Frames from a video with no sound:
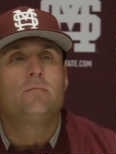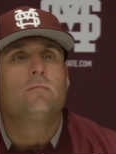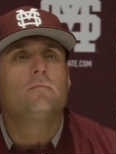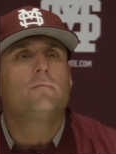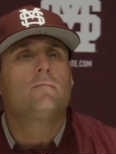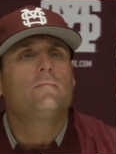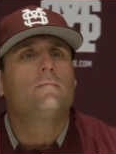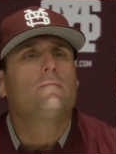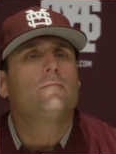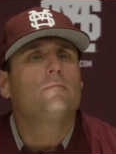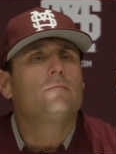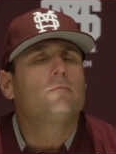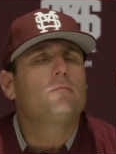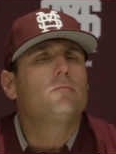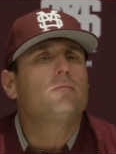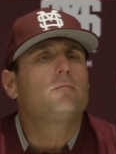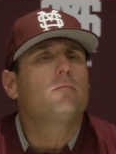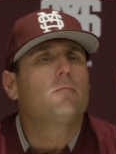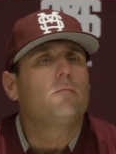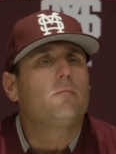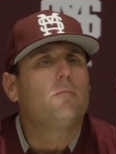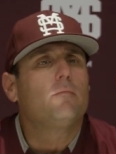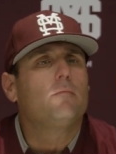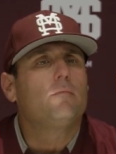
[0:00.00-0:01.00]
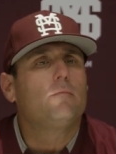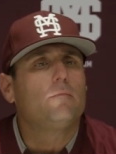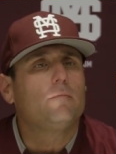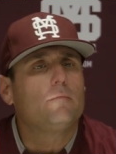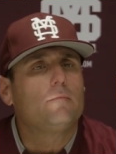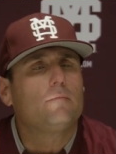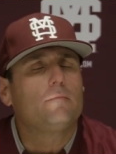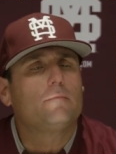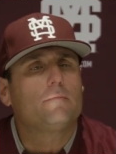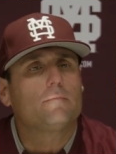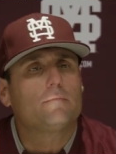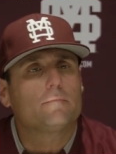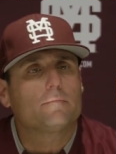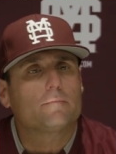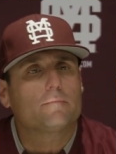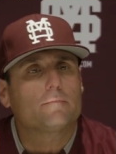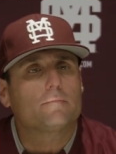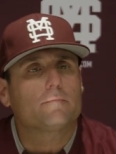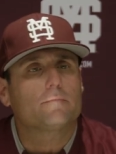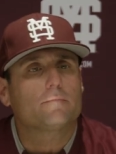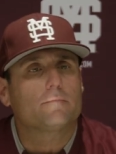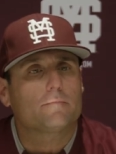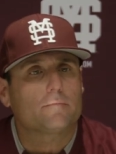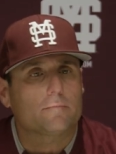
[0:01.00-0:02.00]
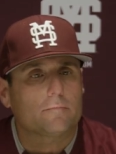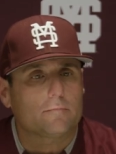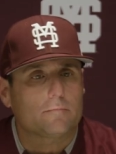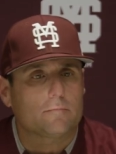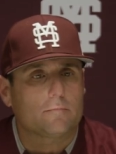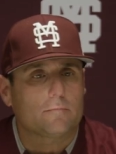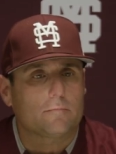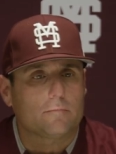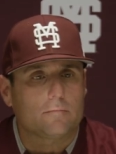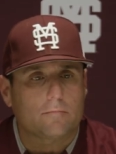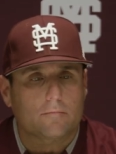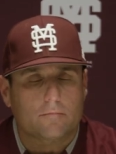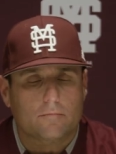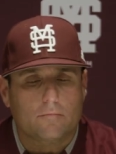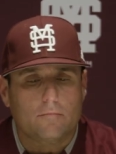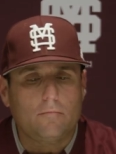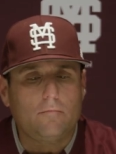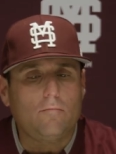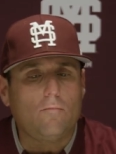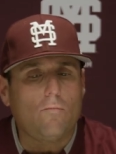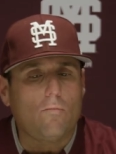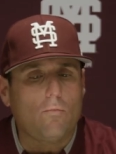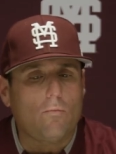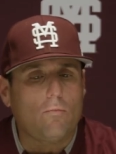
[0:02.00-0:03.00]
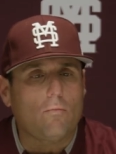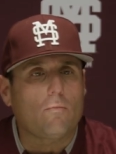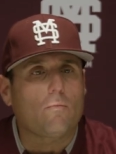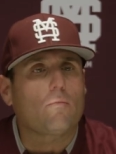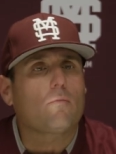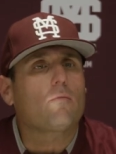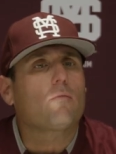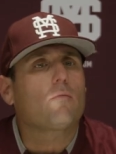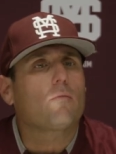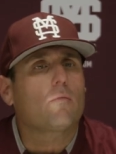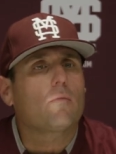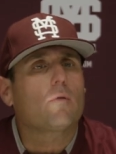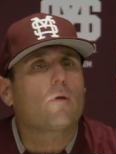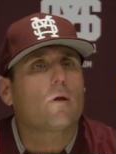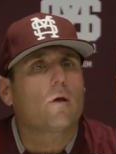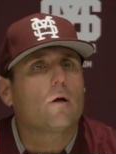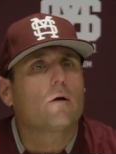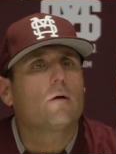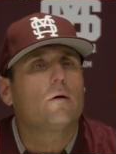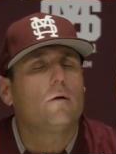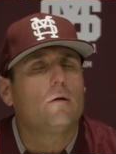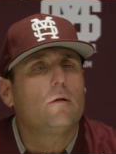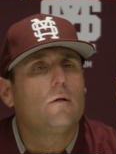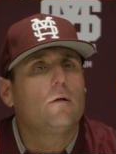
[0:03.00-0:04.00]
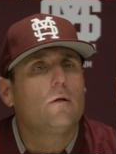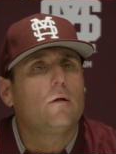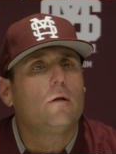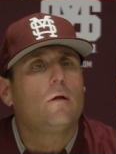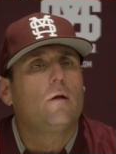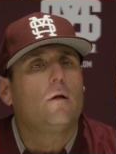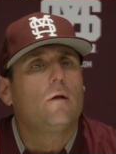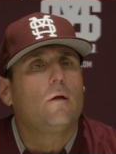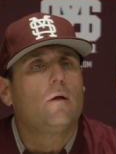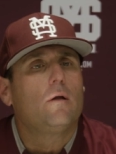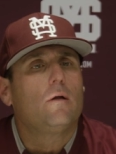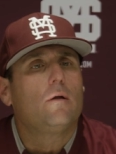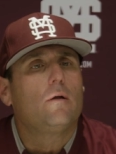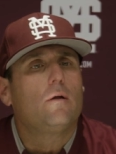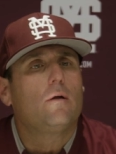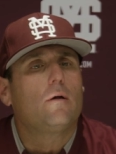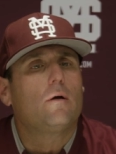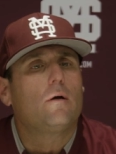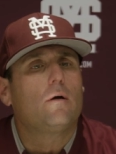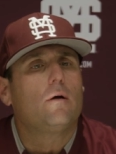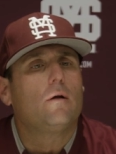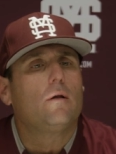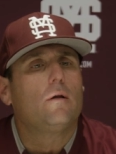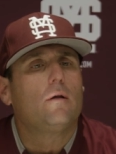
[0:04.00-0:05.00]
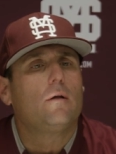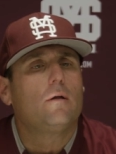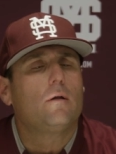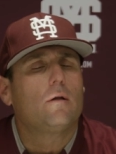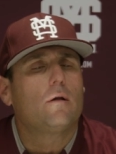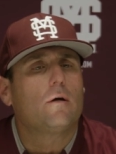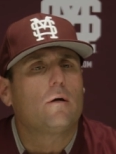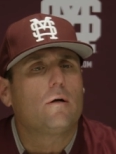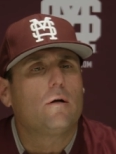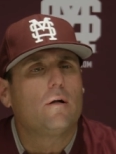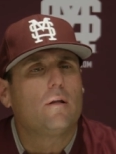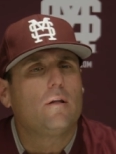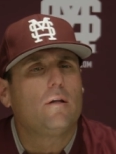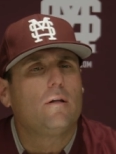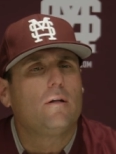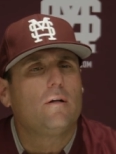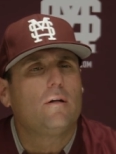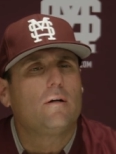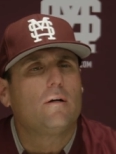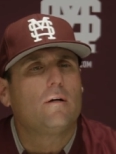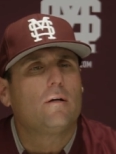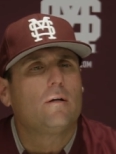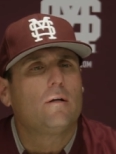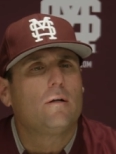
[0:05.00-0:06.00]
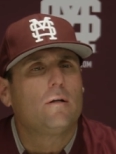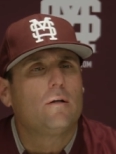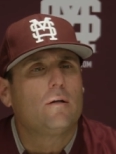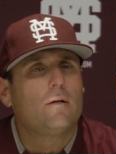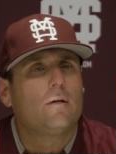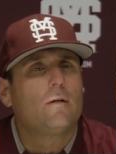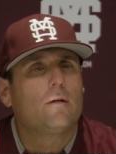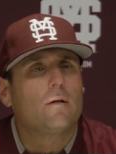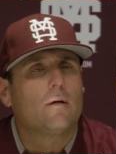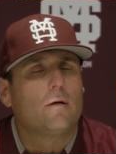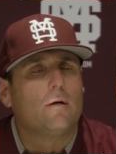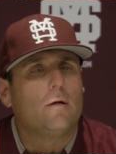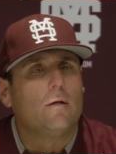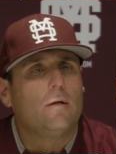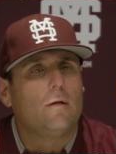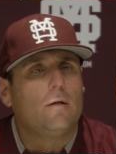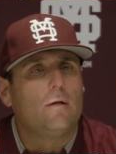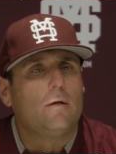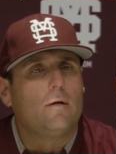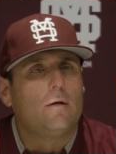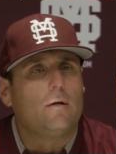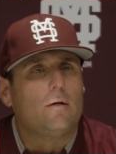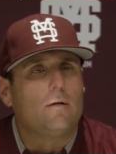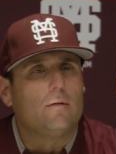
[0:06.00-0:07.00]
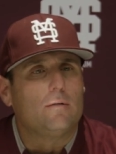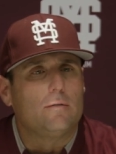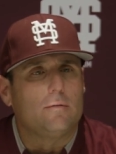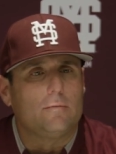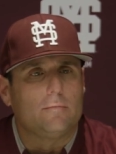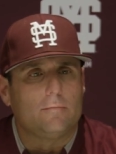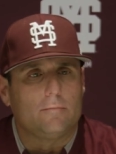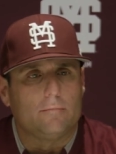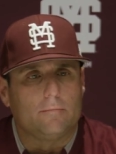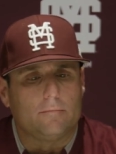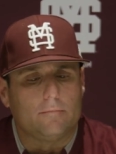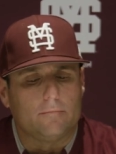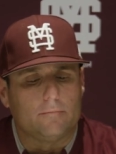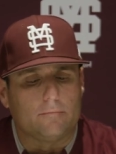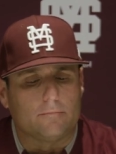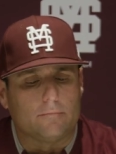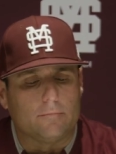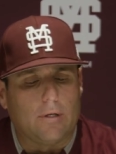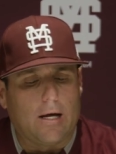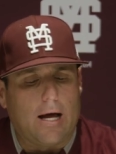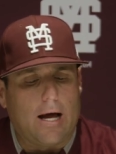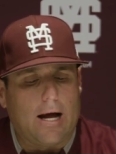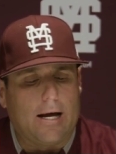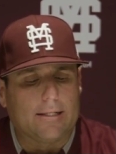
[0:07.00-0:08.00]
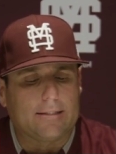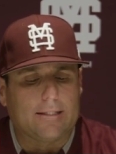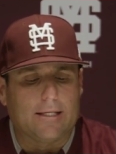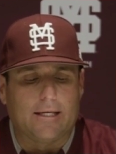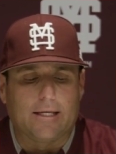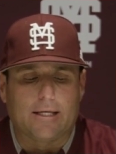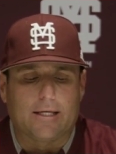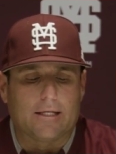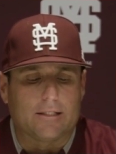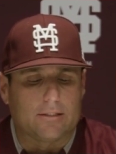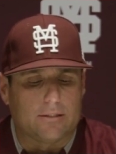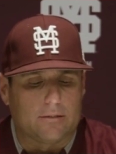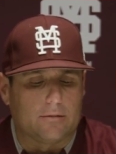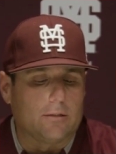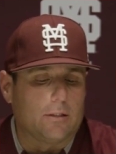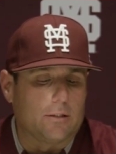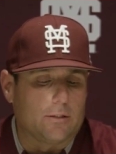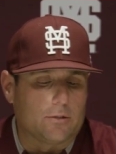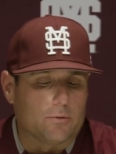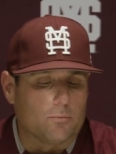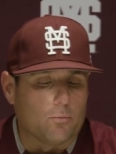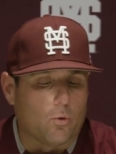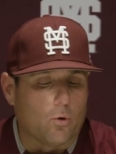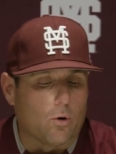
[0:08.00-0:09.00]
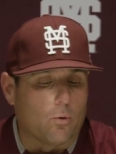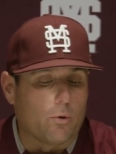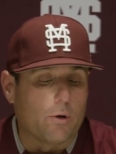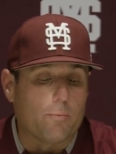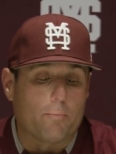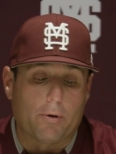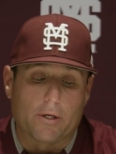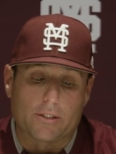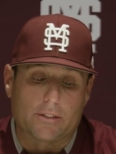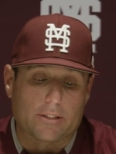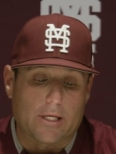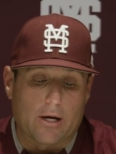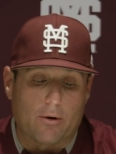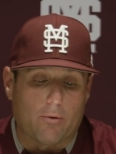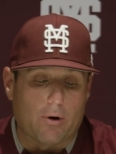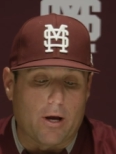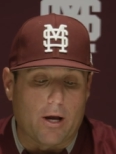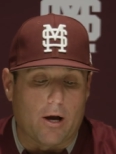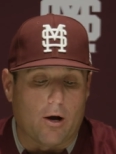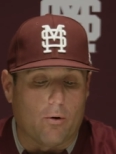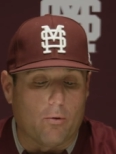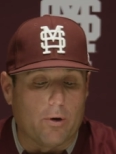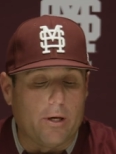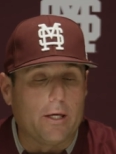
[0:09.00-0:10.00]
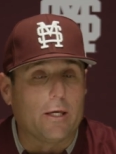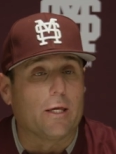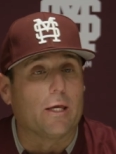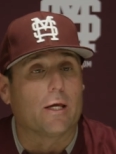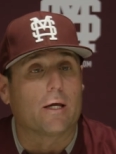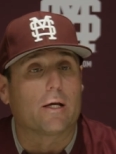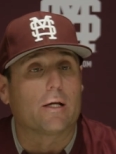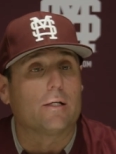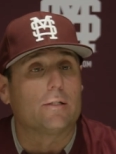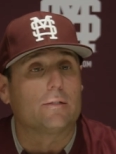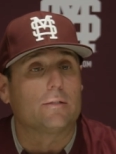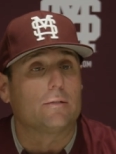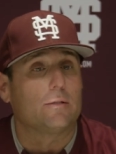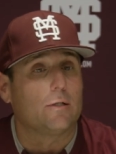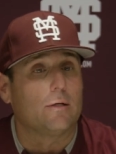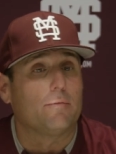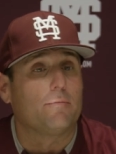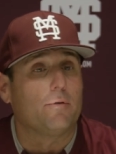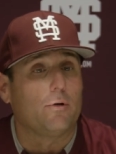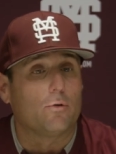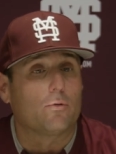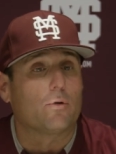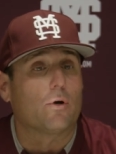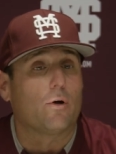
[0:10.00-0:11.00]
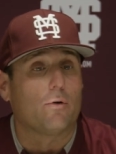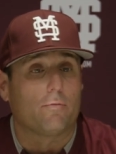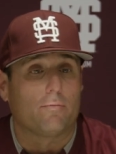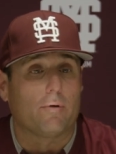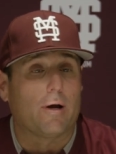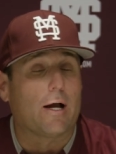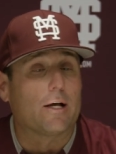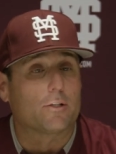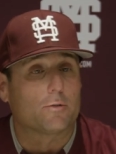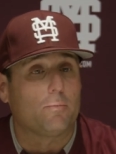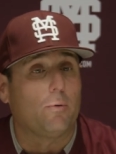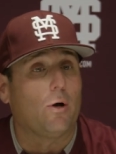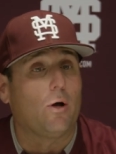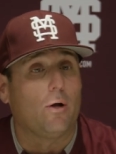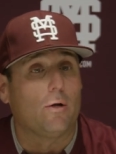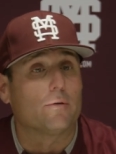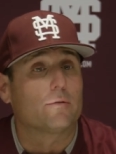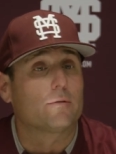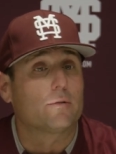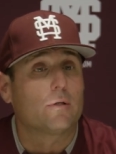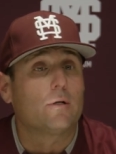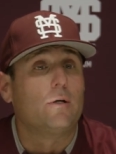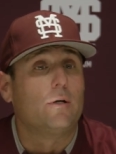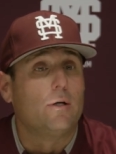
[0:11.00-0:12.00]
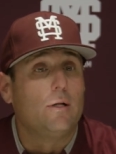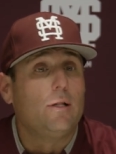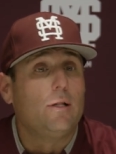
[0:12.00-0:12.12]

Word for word: their focus and looking soft early in counts and on those first pitches. I mean, did you notice that? And how can you maybe maybe make things a little less predictable? I, I think it's it's more. We pitch that way all weekend because if you throw fastballs,